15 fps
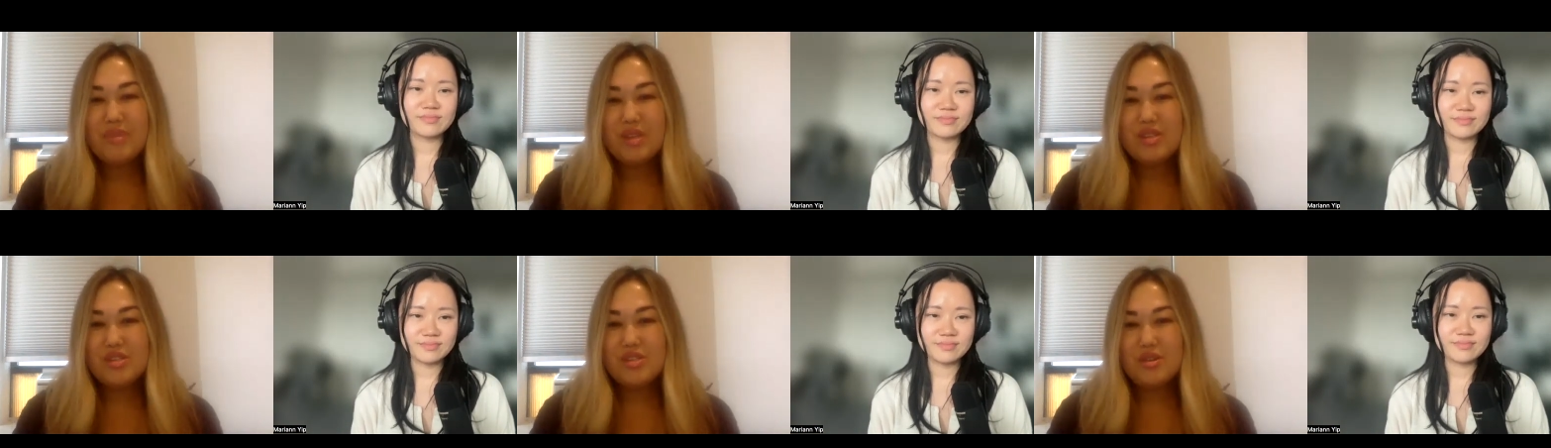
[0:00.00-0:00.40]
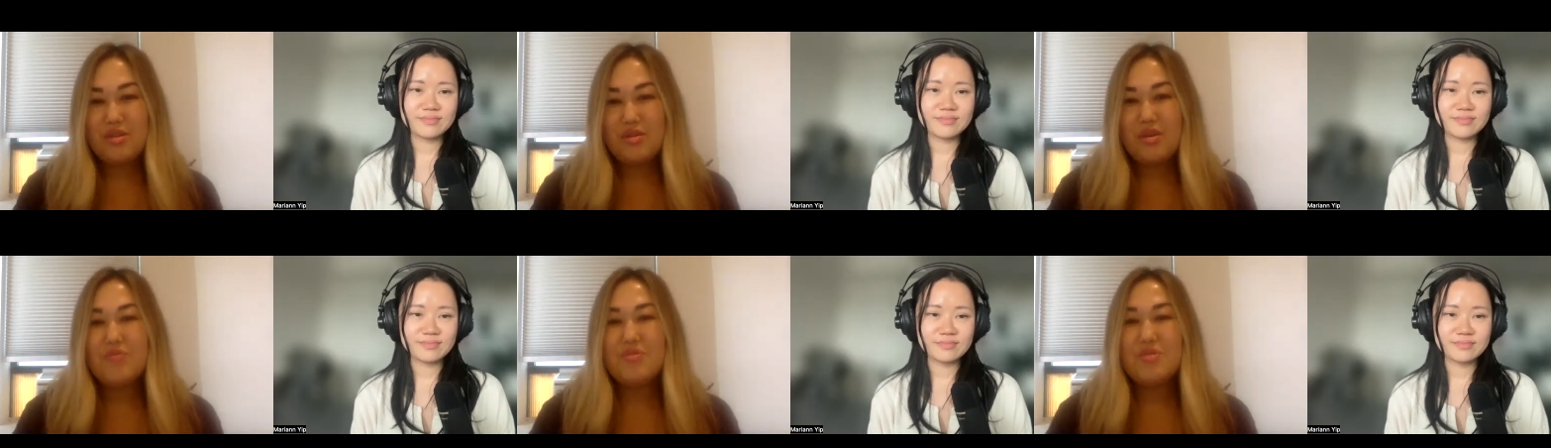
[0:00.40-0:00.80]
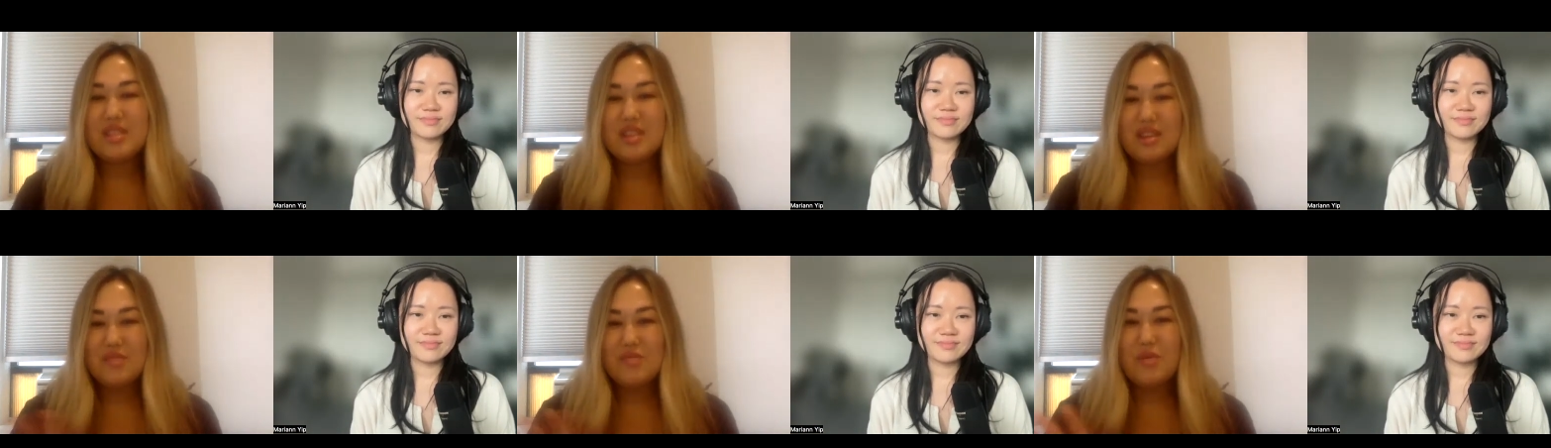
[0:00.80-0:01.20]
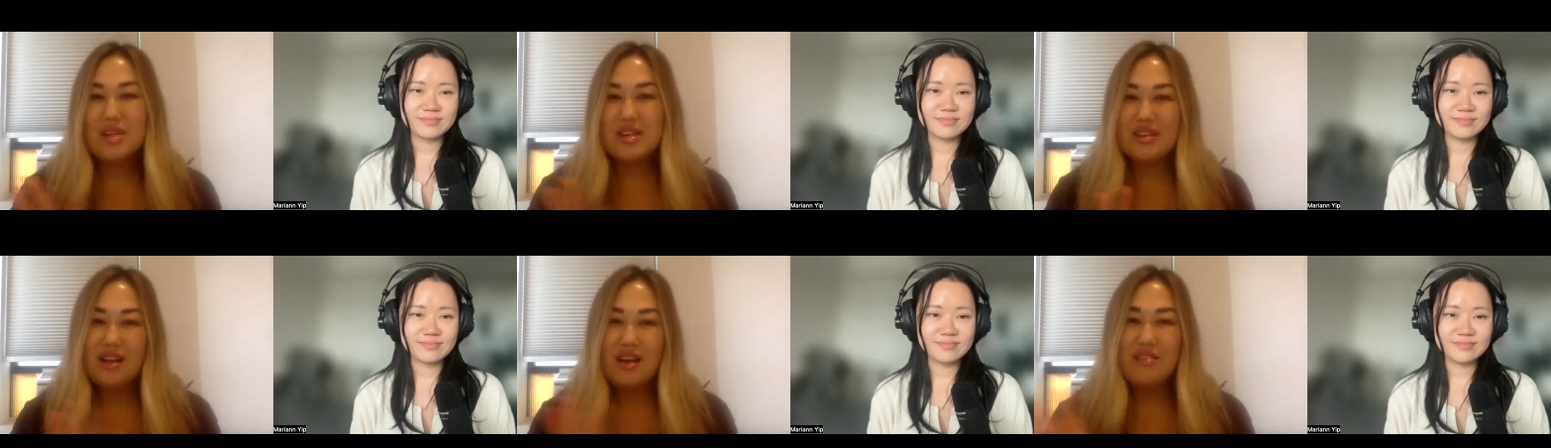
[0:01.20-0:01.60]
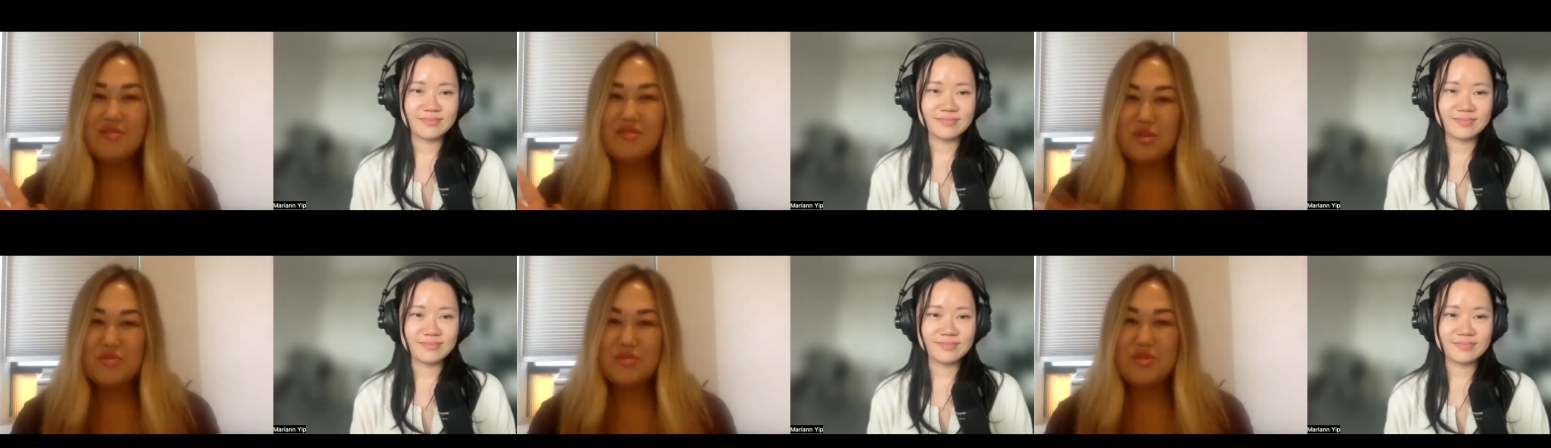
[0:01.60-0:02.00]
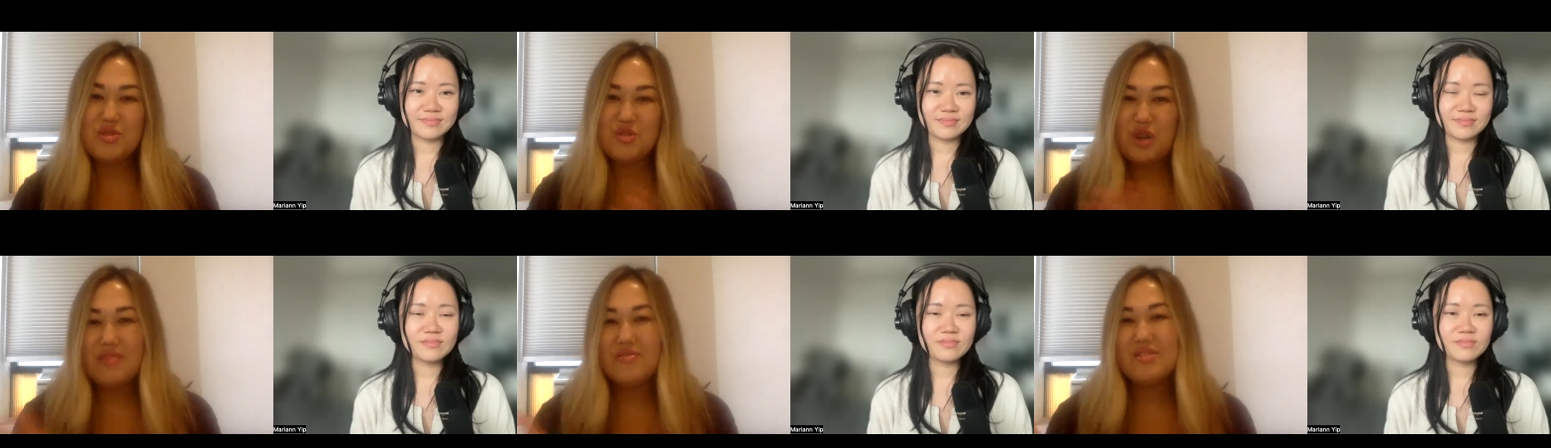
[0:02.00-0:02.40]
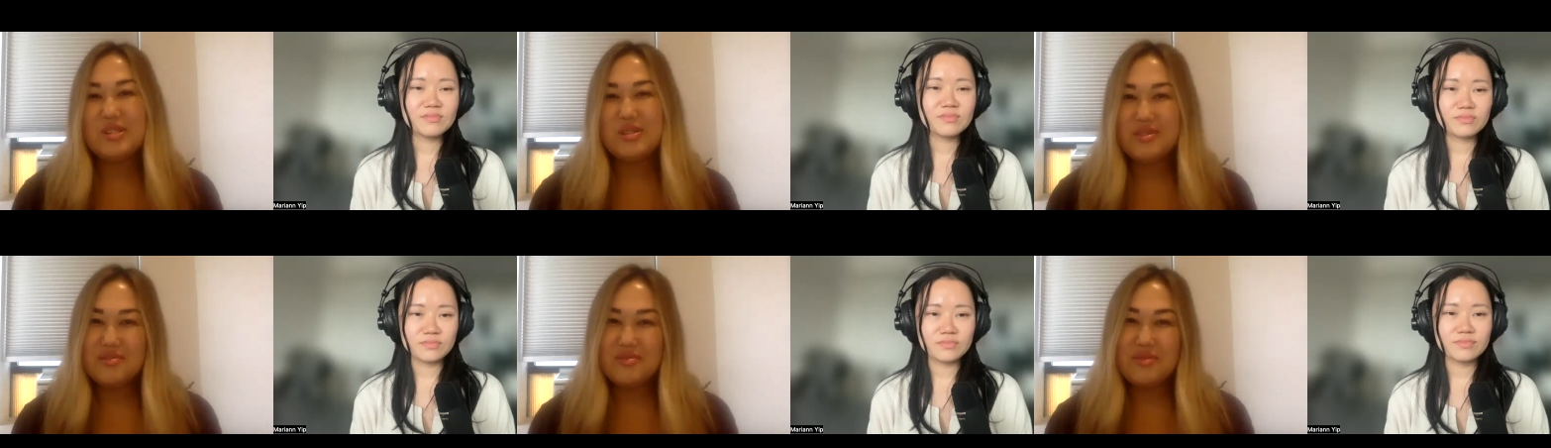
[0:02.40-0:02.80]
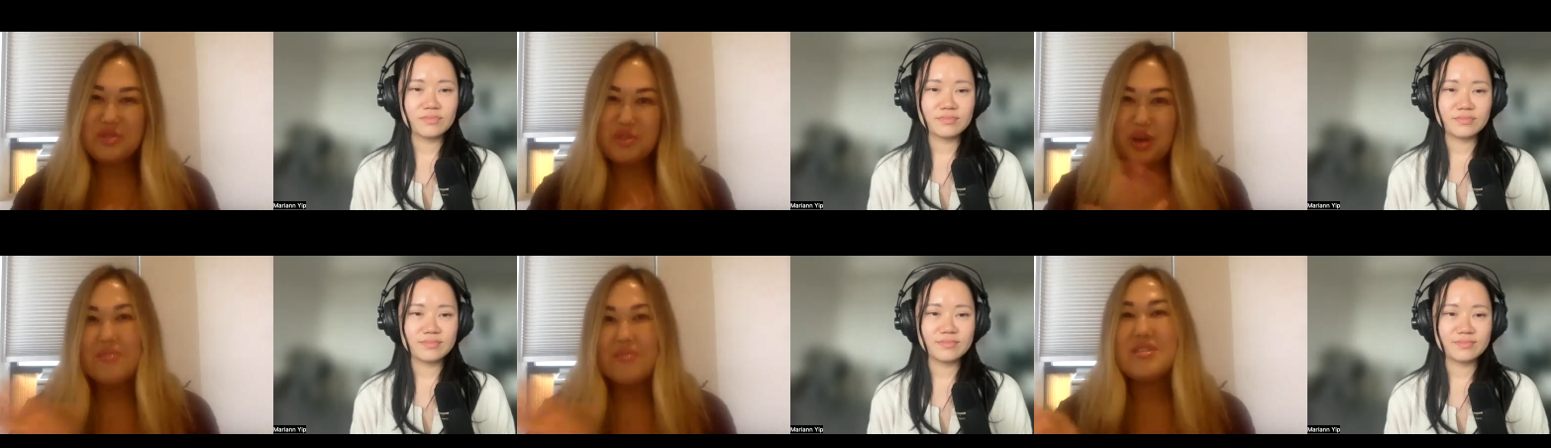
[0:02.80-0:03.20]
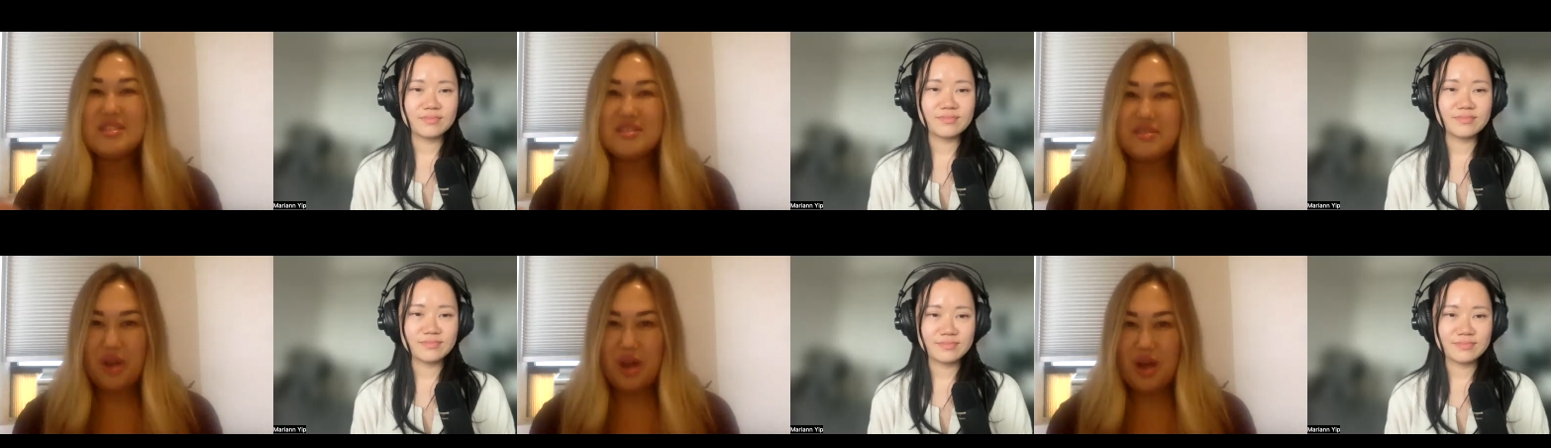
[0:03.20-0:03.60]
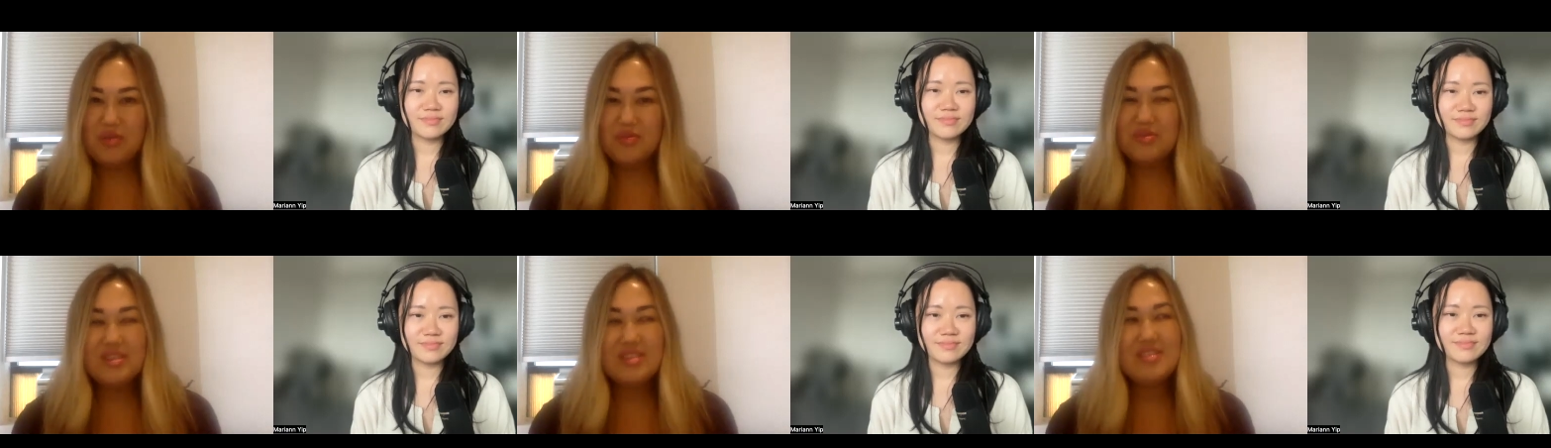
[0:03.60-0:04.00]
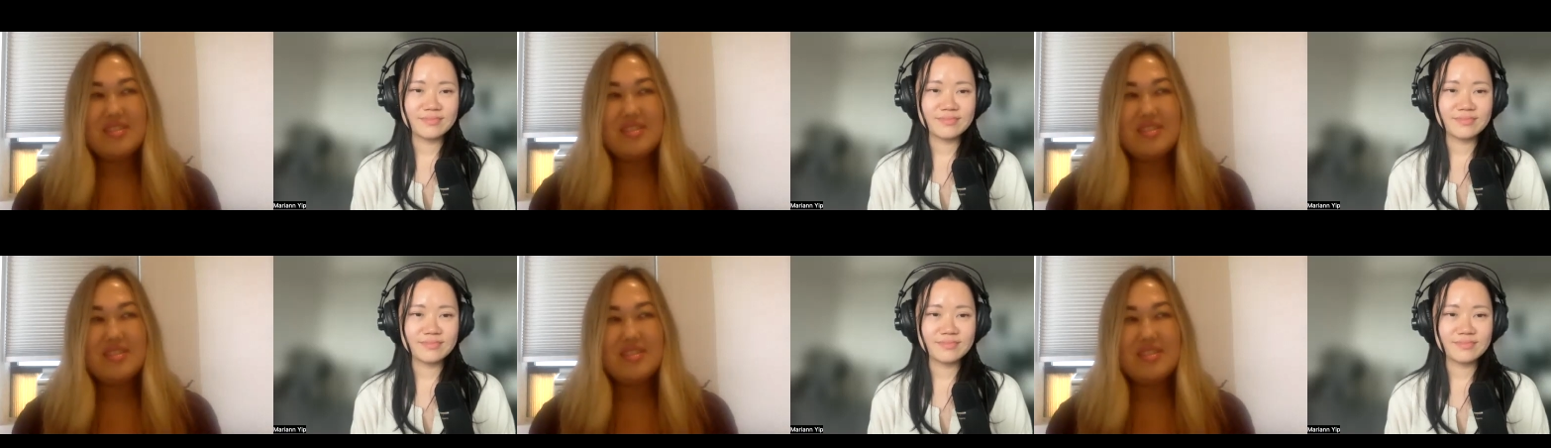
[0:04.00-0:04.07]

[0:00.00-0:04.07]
Speaker 1: So I was like one and a half year I was traveling traveling around.